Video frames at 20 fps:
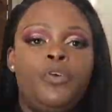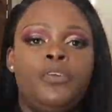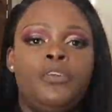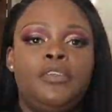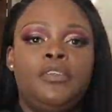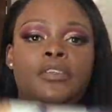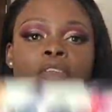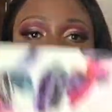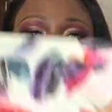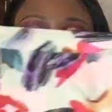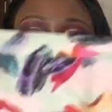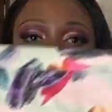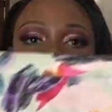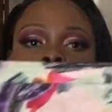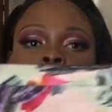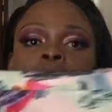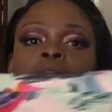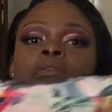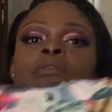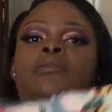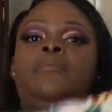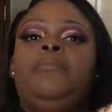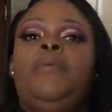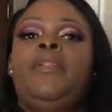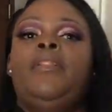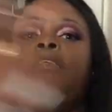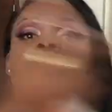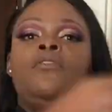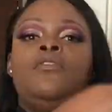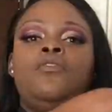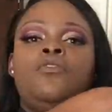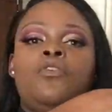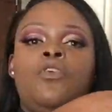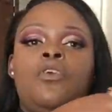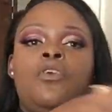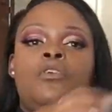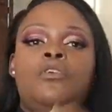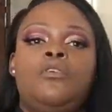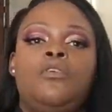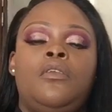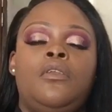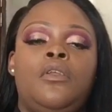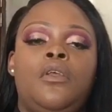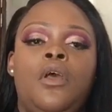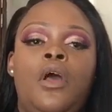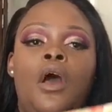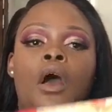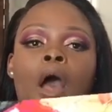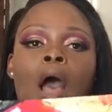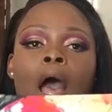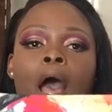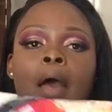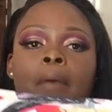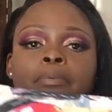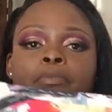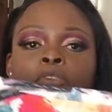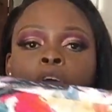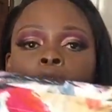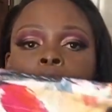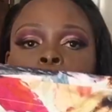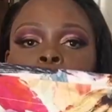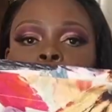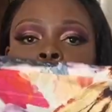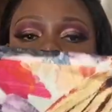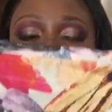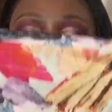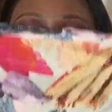because it's a short, but there's a skirt up top.